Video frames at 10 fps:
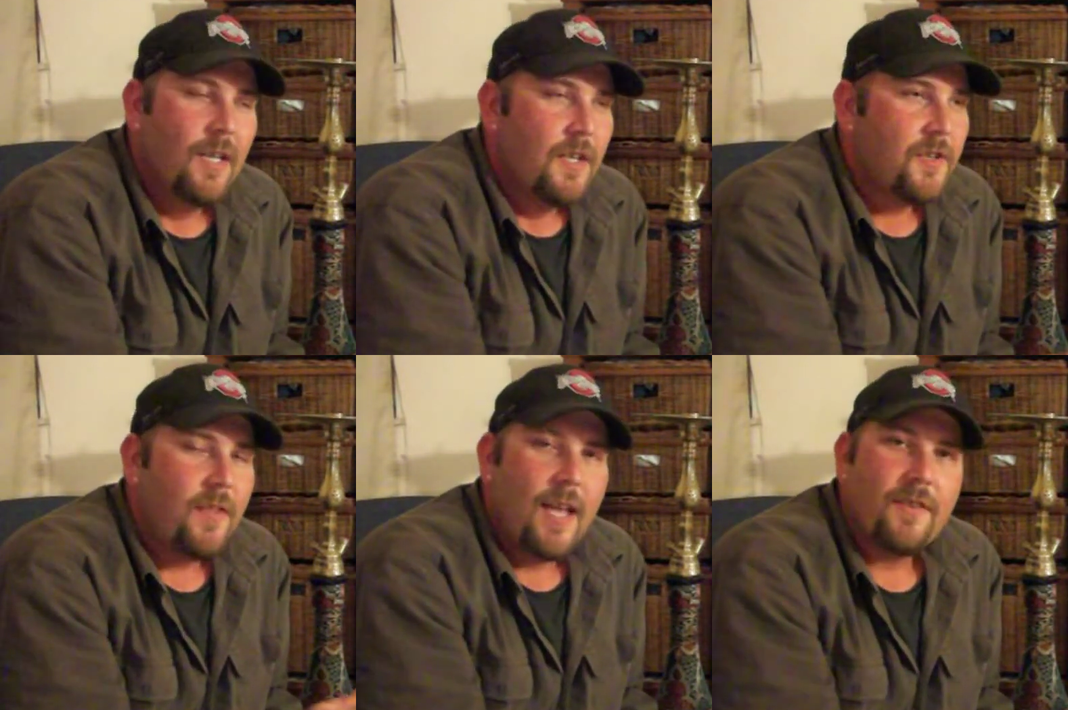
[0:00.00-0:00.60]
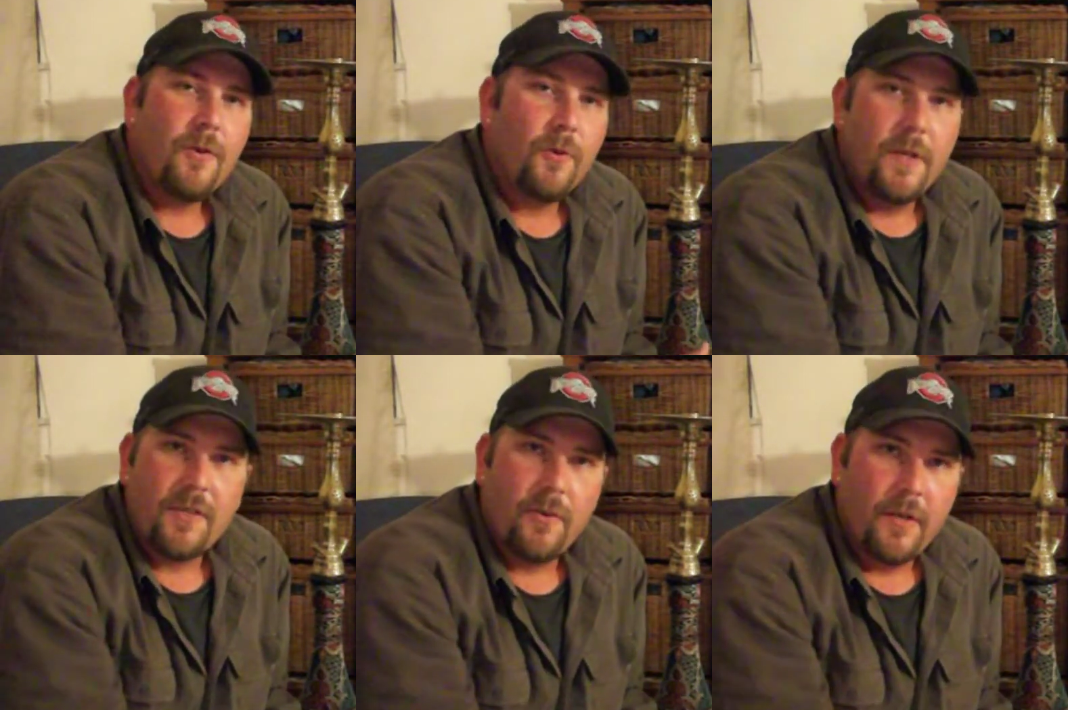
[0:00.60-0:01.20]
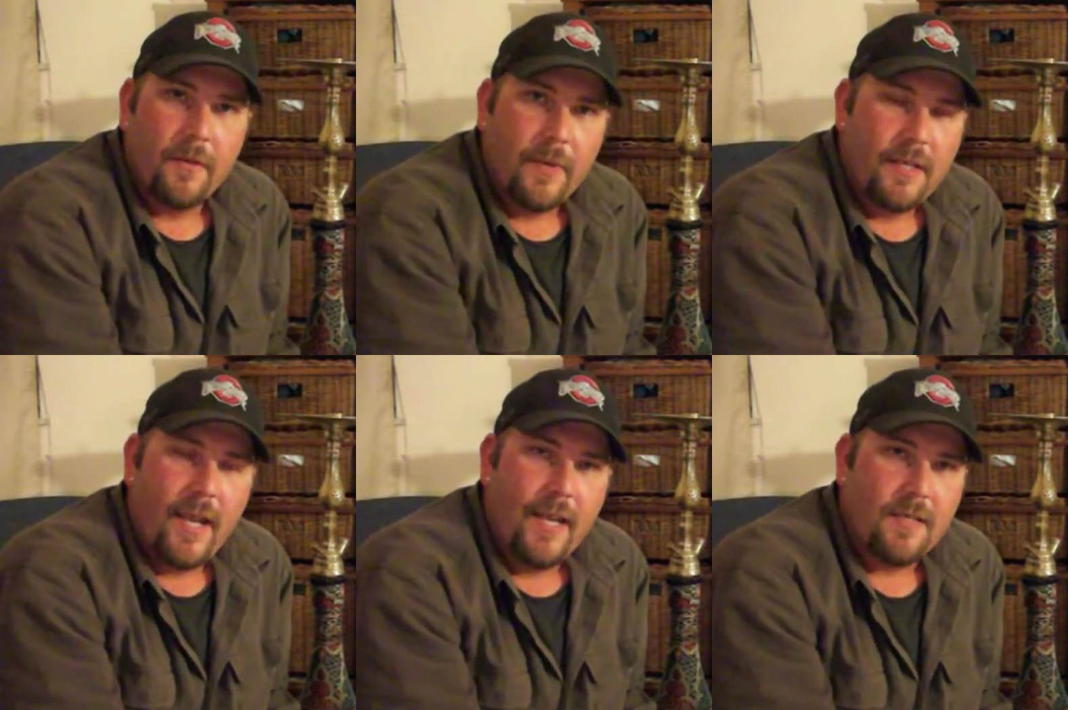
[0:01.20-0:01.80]
so that's always going to
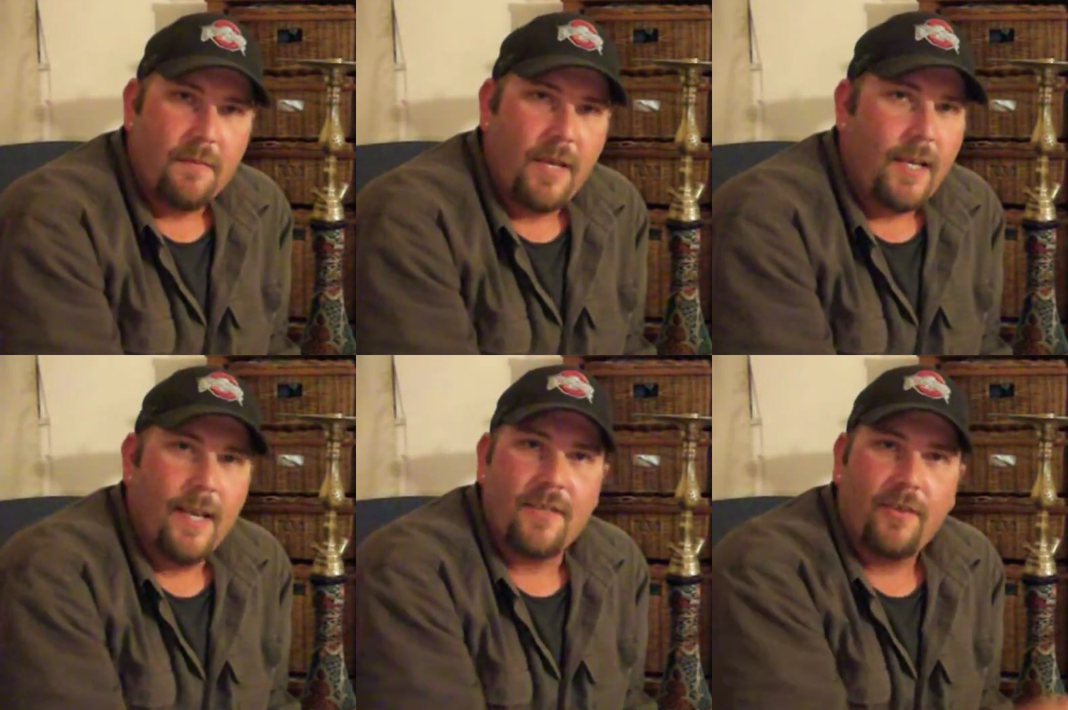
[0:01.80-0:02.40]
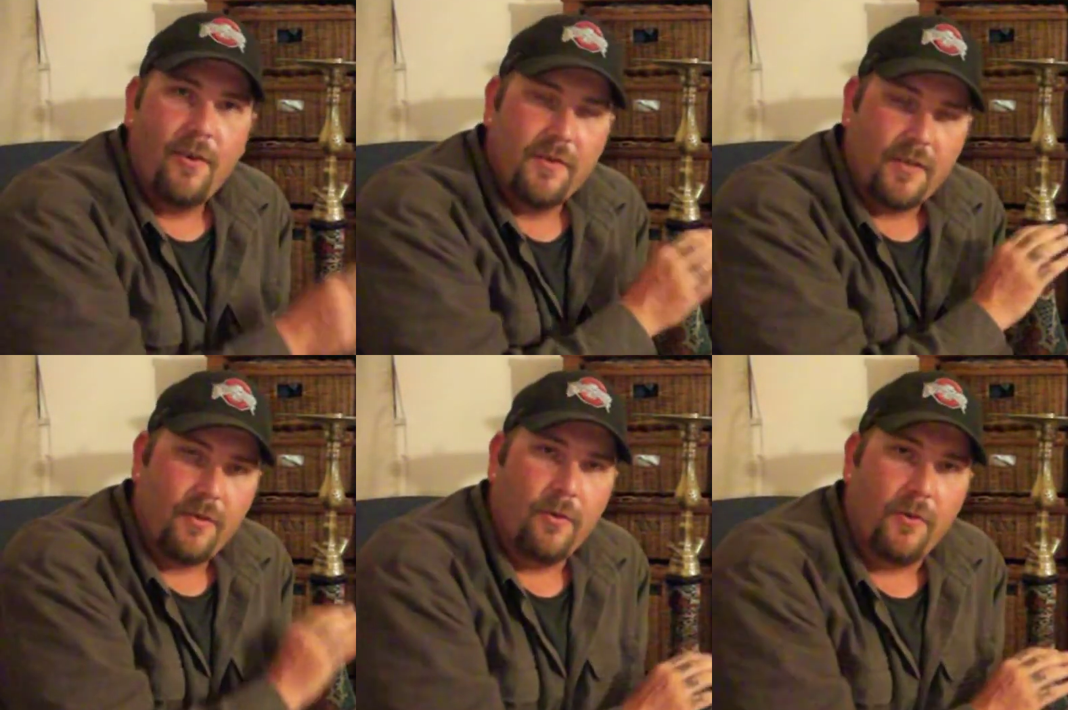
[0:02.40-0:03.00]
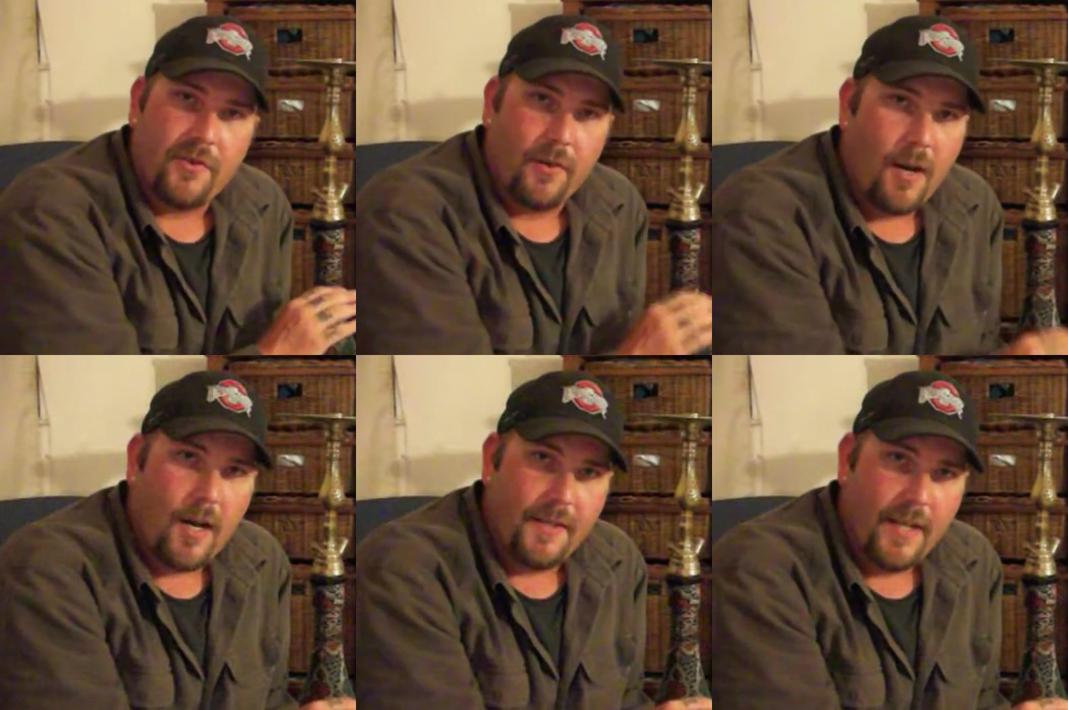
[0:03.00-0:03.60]
retain some heat as long as the coals are
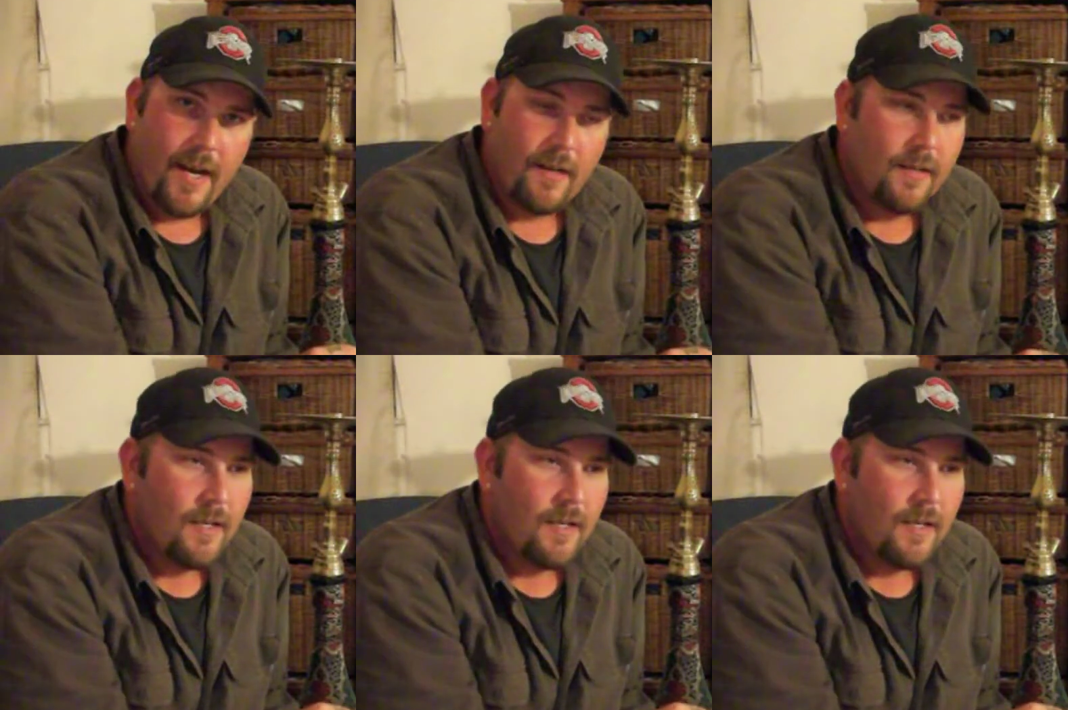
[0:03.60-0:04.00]
on there.